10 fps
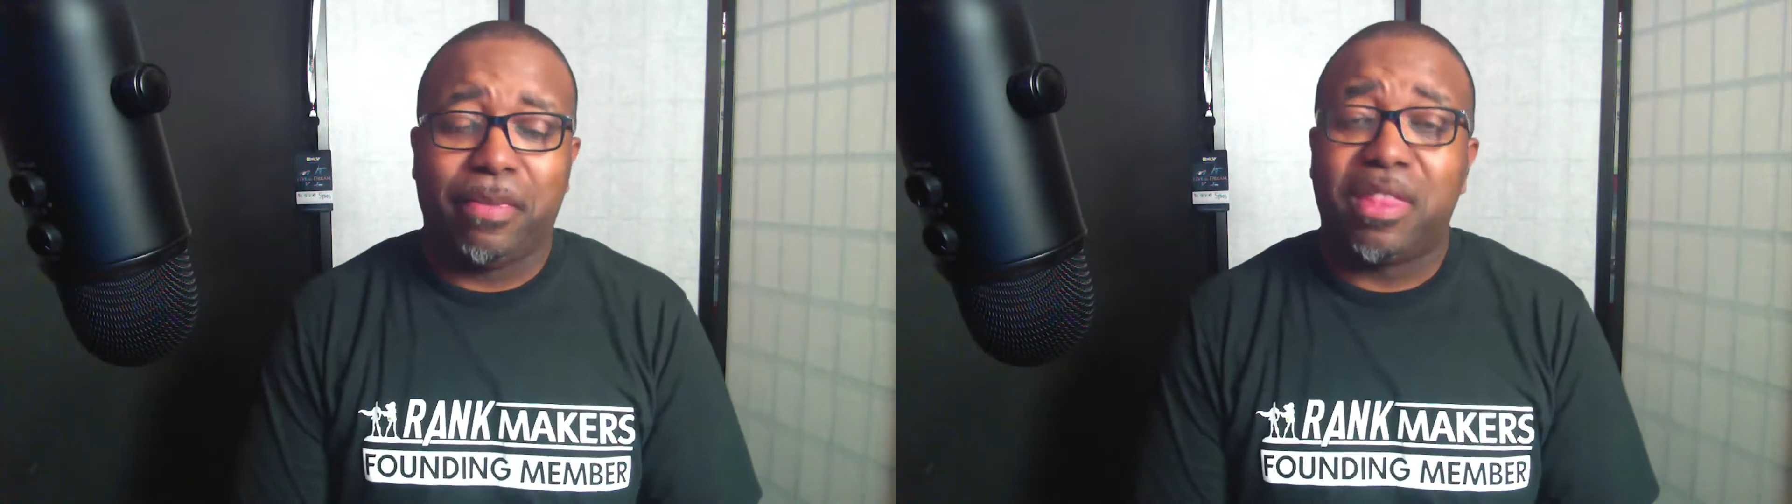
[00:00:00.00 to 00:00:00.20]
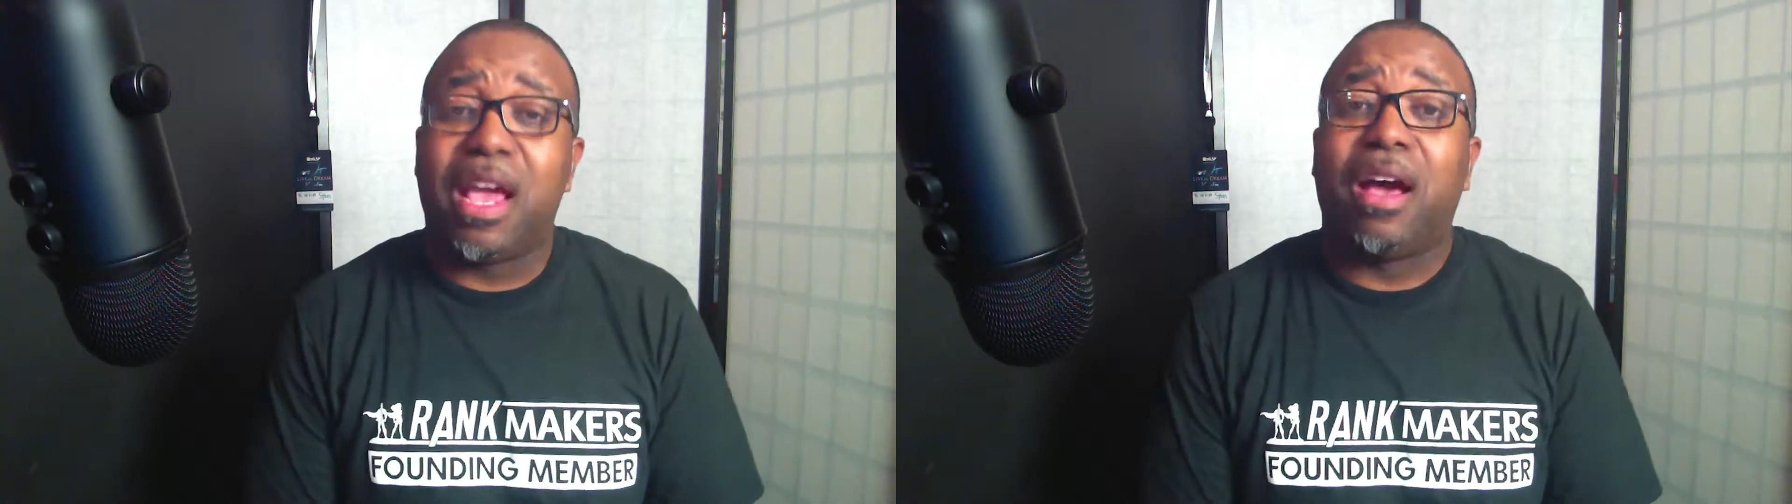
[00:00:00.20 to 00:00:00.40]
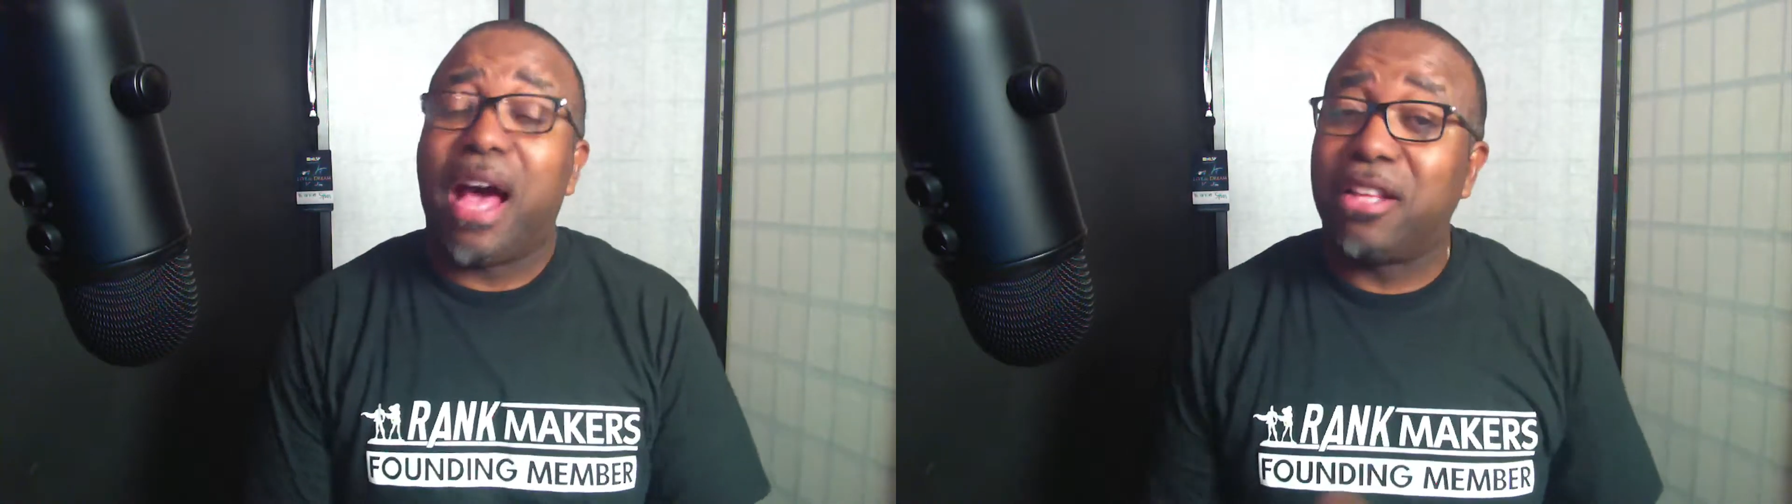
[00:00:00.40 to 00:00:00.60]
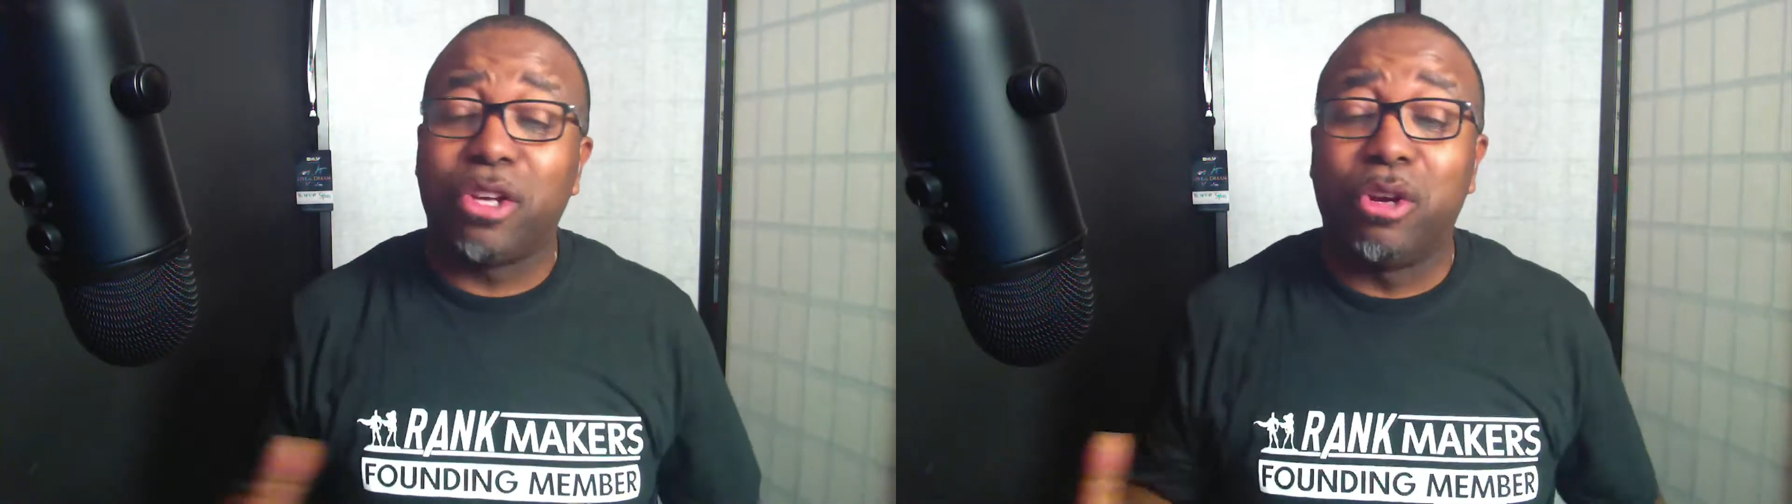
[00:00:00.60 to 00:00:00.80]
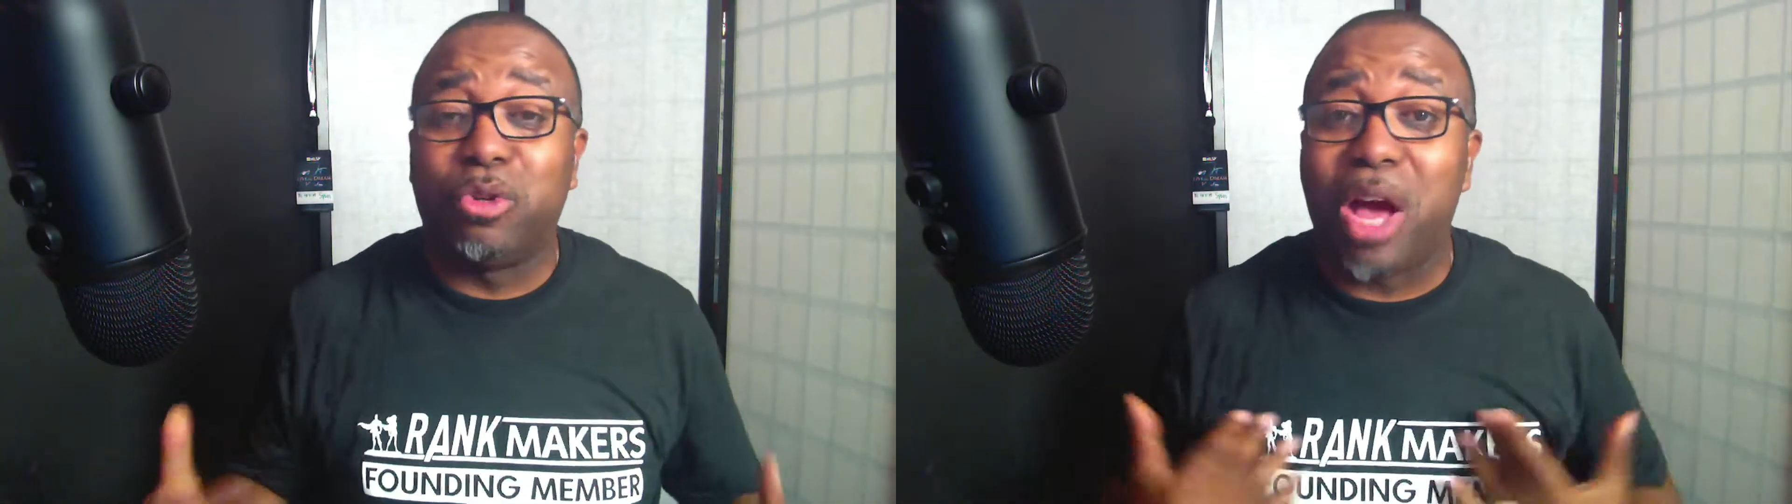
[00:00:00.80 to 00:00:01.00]
Now, I
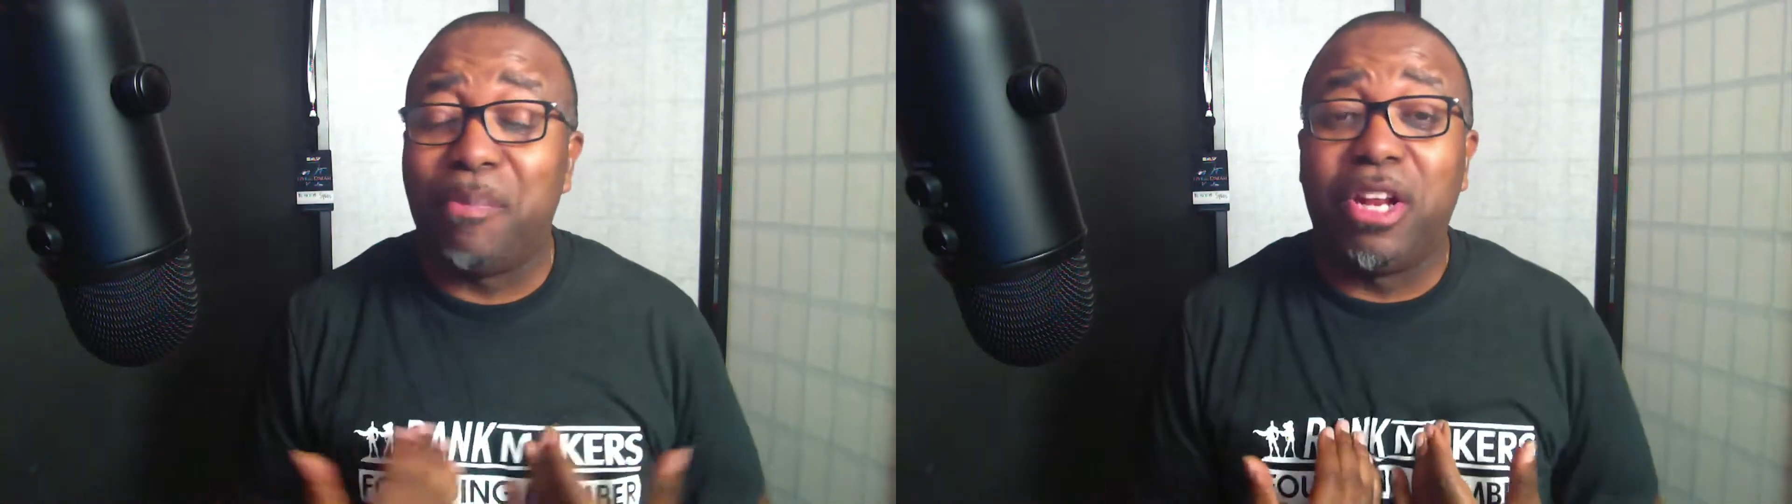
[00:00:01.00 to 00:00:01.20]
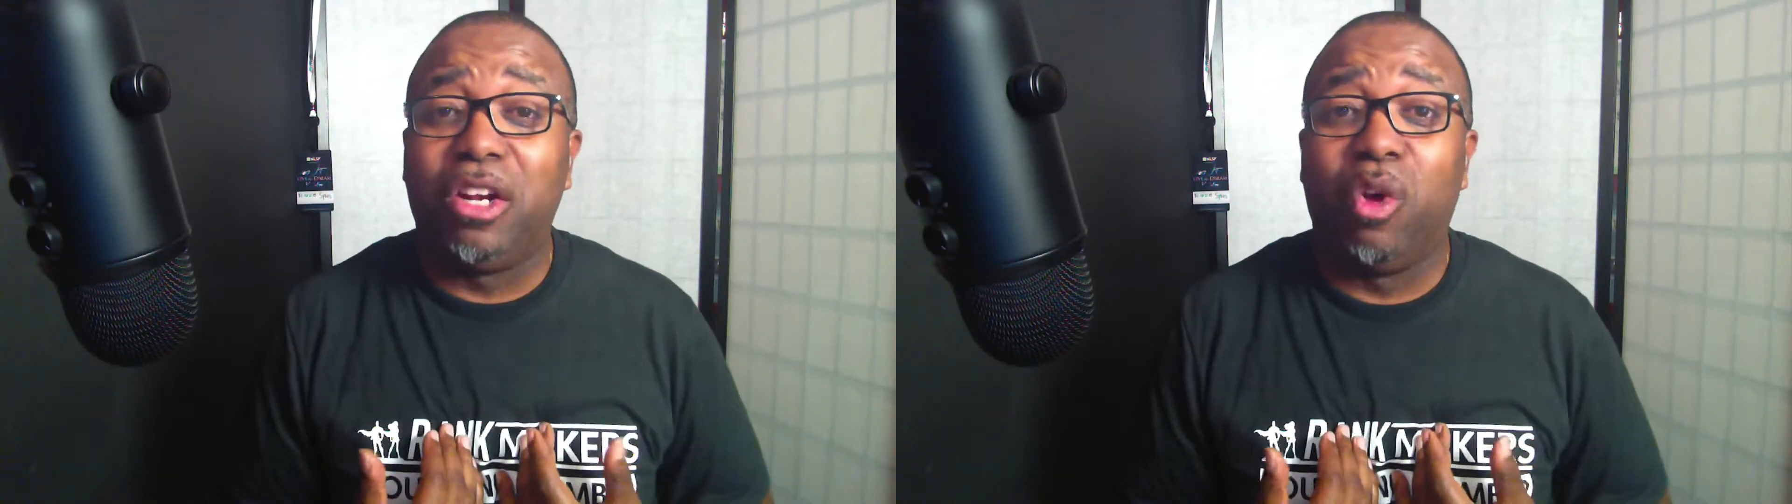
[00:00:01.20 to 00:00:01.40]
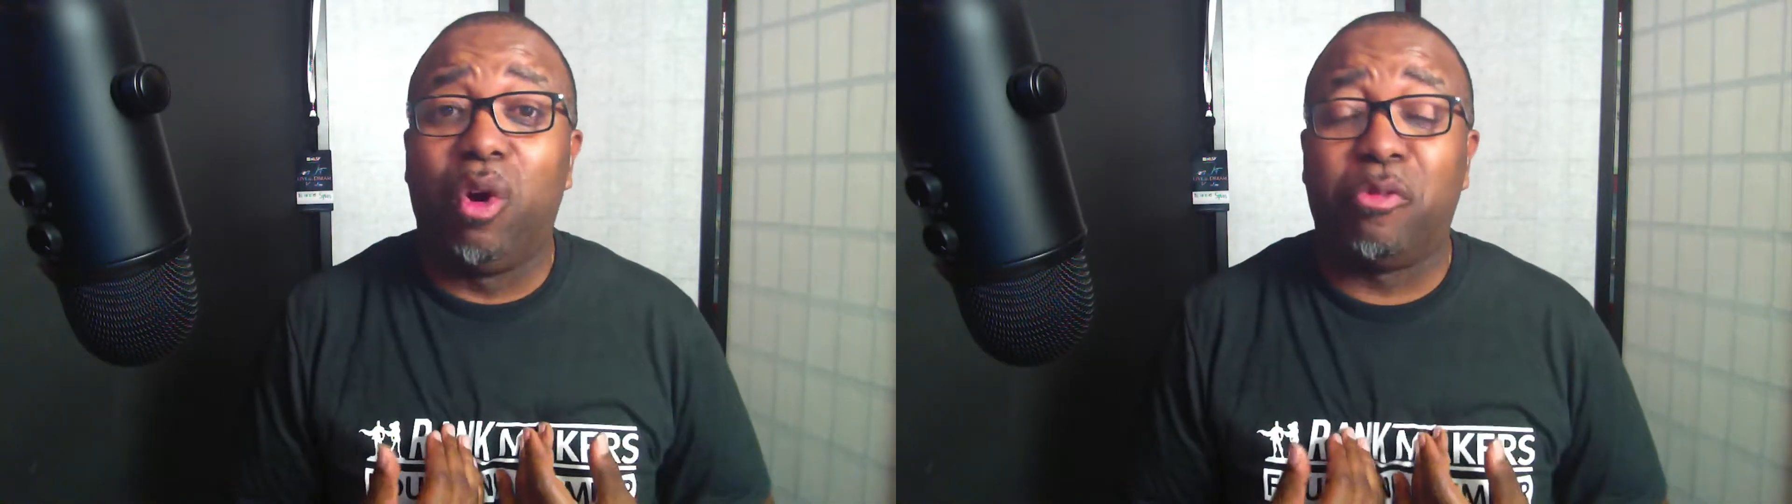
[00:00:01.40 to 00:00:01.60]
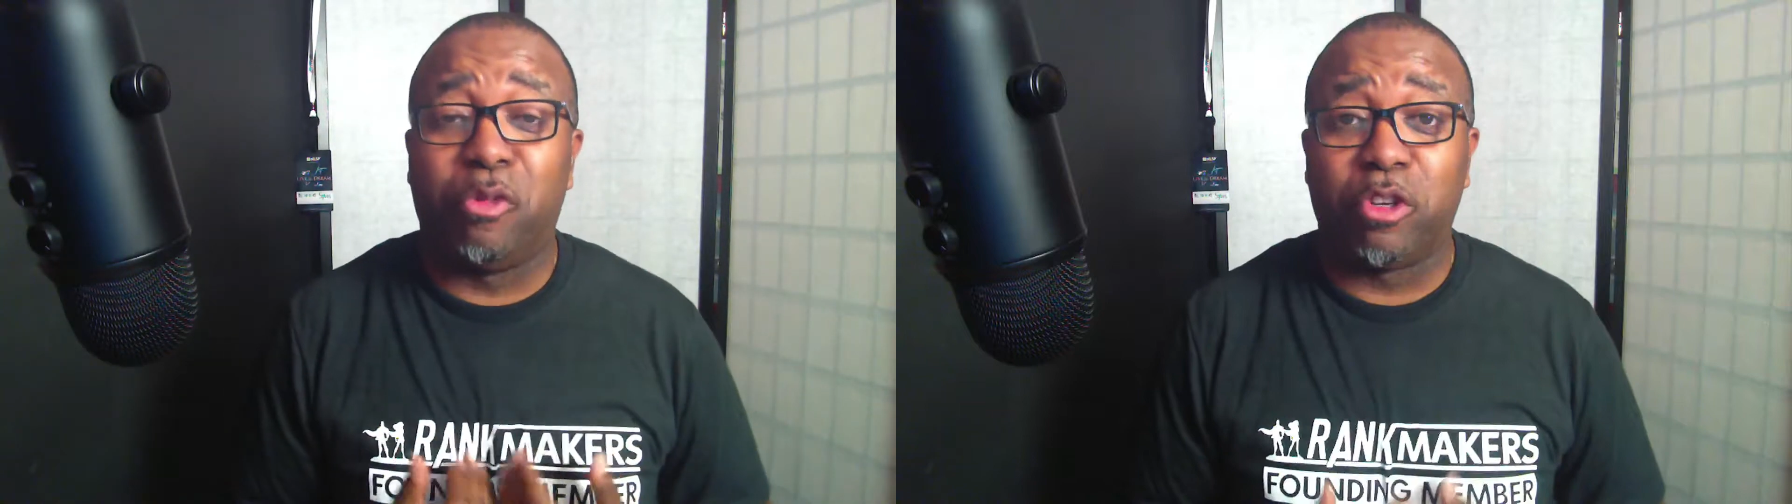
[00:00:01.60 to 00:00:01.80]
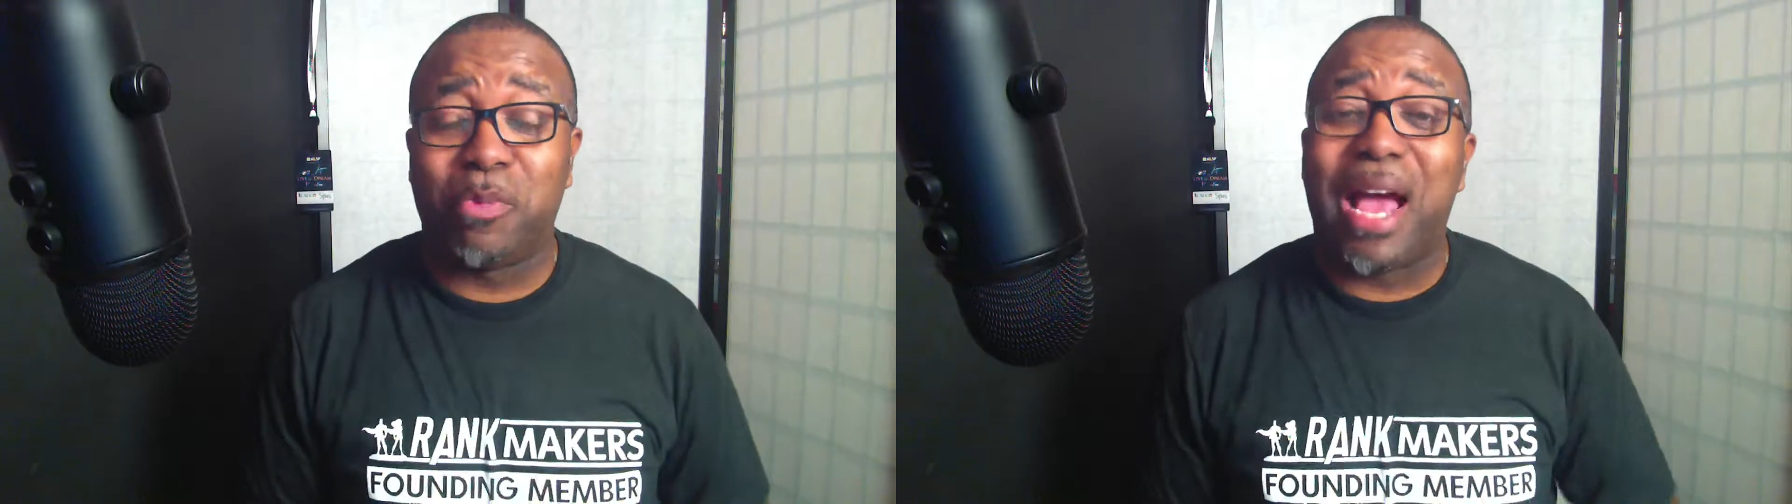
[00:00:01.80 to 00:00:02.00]
told you, I've been in law enforcement.